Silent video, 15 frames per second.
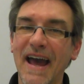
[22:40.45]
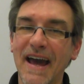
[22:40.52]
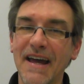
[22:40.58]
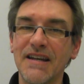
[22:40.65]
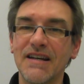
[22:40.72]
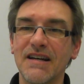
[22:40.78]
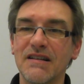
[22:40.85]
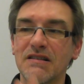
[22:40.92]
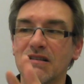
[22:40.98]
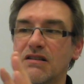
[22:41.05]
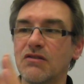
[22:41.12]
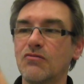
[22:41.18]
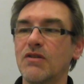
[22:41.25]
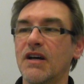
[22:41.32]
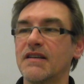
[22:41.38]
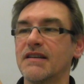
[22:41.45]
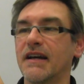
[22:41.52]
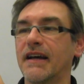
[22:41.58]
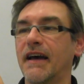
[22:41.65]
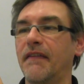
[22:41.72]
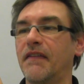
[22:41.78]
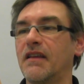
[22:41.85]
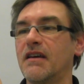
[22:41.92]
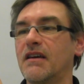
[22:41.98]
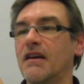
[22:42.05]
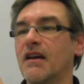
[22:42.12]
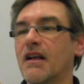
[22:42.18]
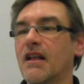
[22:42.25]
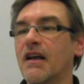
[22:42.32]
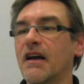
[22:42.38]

and as soon as I get the